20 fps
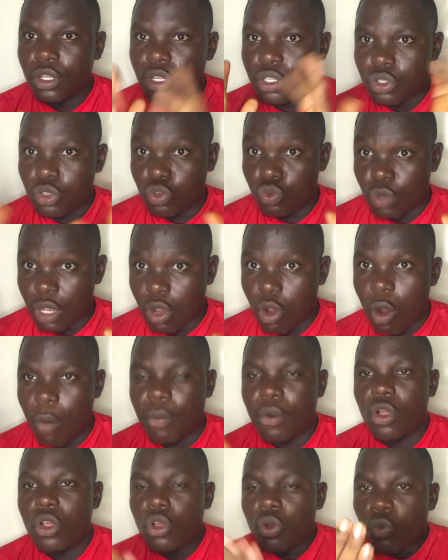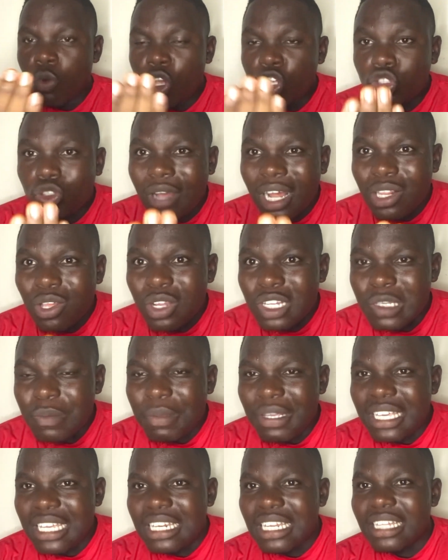You wake up. Once you are done
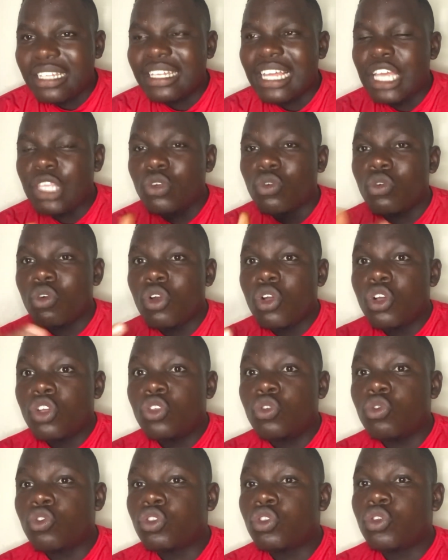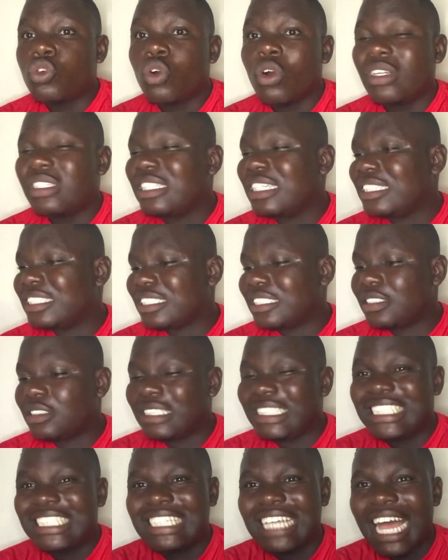speaking it, then you throw the
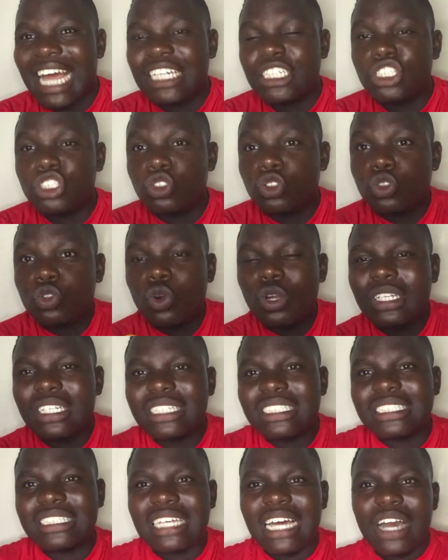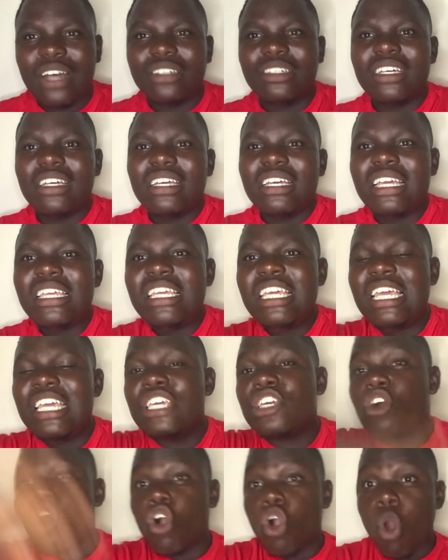sand in
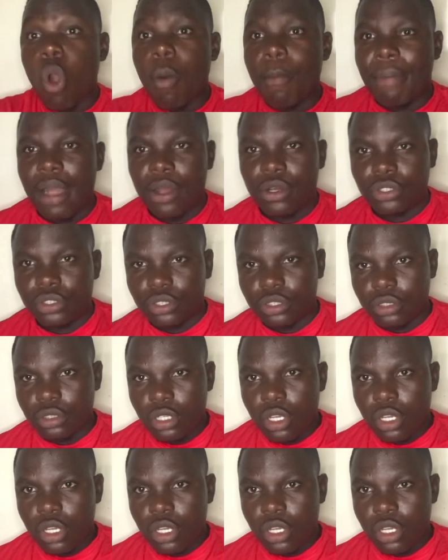your compound.